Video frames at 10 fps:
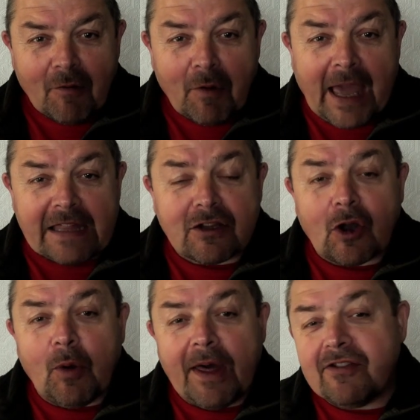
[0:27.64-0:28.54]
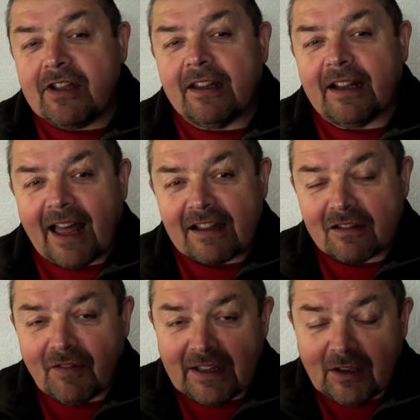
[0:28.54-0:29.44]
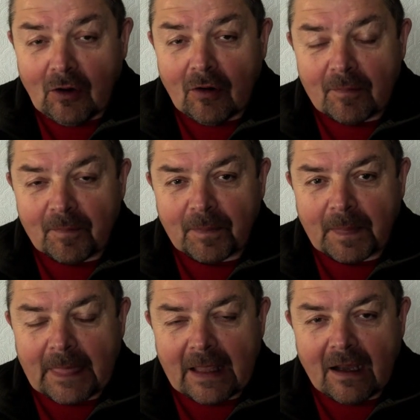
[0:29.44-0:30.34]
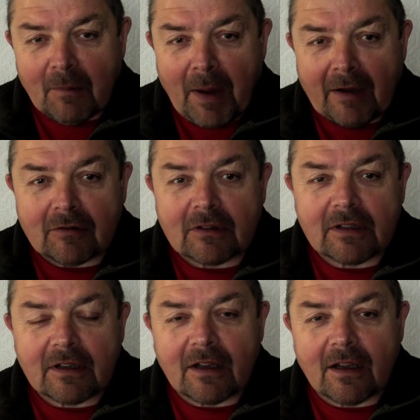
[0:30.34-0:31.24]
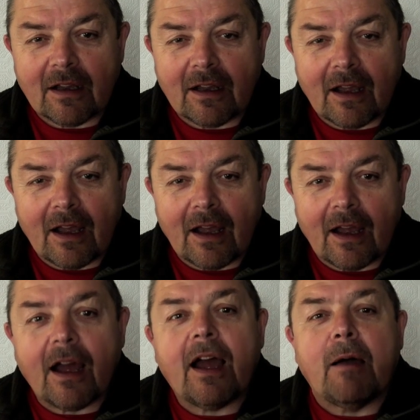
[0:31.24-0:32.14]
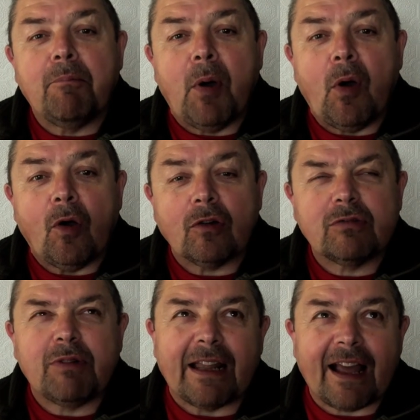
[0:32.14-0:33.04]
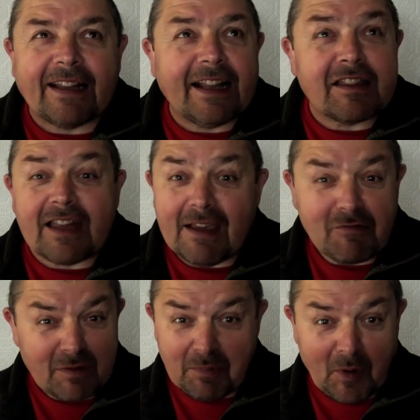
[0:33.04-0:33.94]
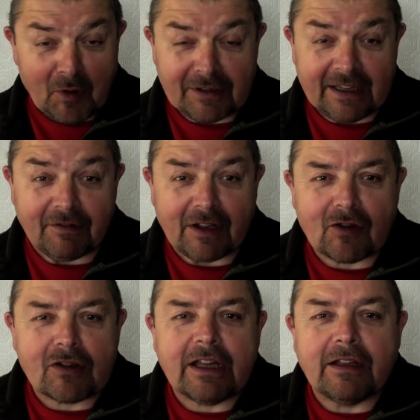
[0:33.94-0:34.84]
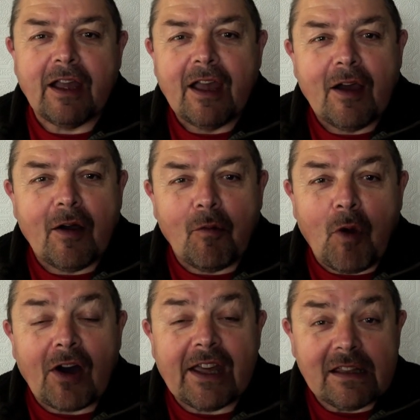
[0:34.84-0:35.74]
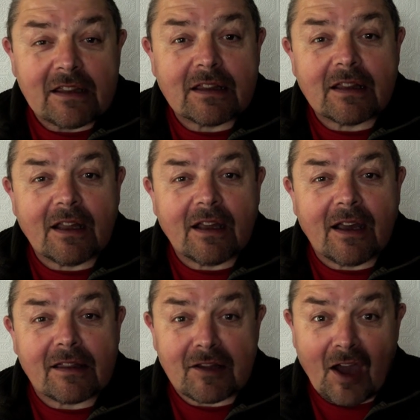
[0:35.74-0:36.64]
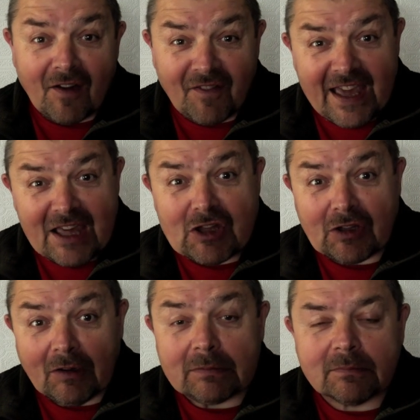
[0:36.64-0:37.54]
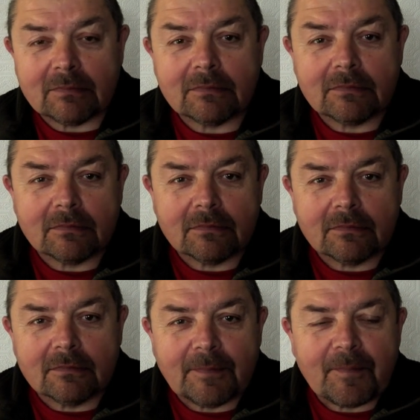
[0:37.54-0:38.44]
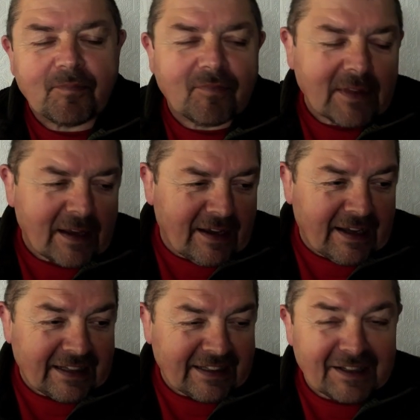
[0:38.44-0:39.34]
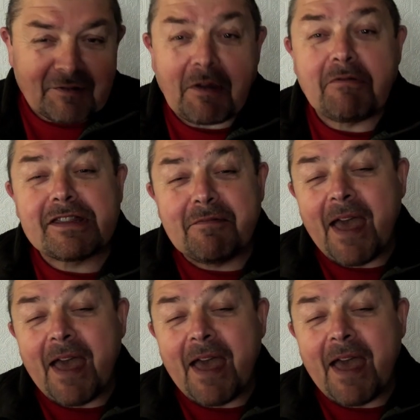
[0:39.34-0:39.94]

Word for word: We asked a question in the last video about a boat. Well, I didn't say it was a boat even. I just said, what is a starvationer? And we was